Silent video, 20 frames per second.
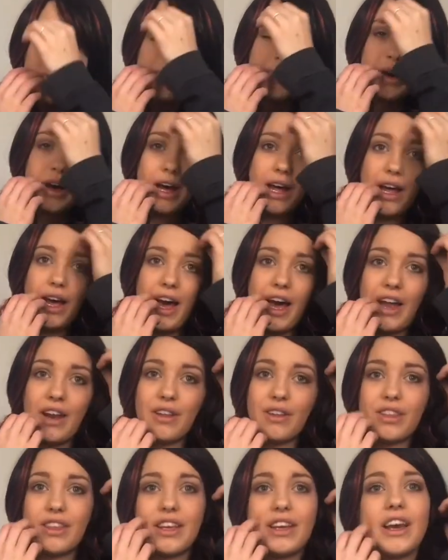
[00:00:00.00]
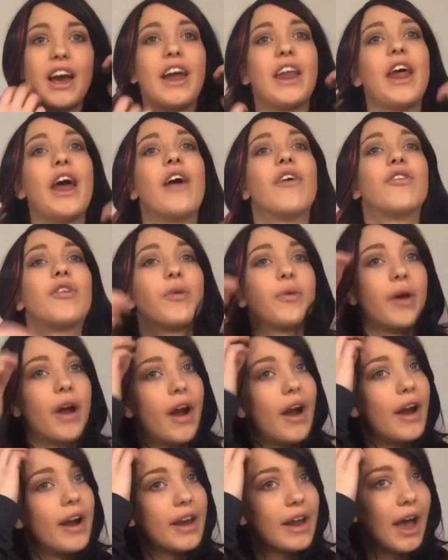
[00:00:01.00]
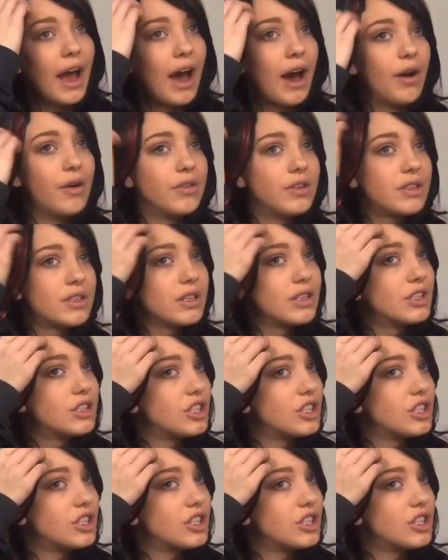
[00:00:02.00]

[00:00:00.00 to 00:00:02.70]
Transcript: but I don't think I'd ever wear it out